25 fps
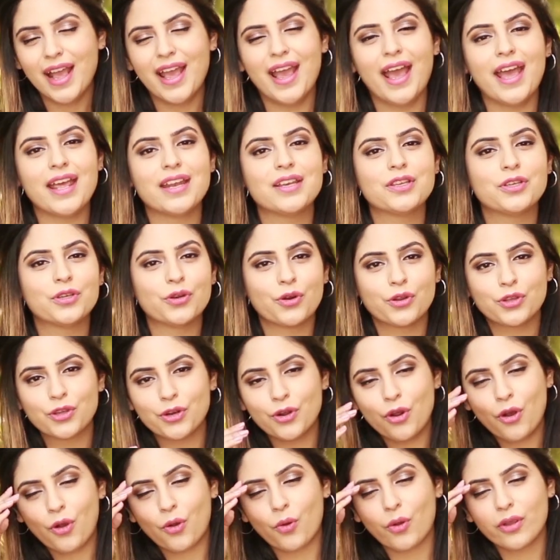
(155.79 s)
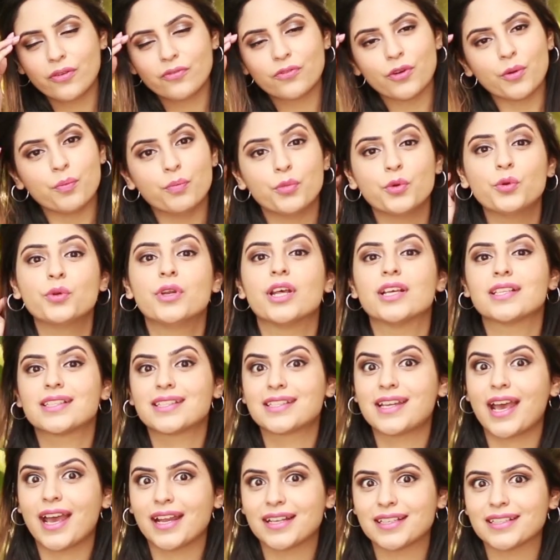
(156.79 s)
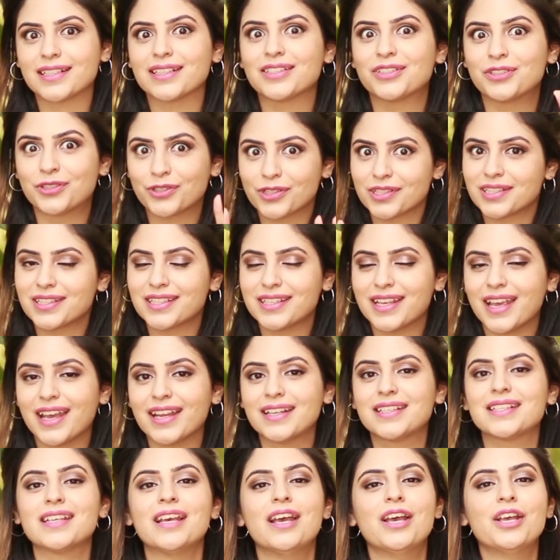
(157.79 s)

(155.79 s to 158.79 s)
And you know, you're not going for Buddha status just yet.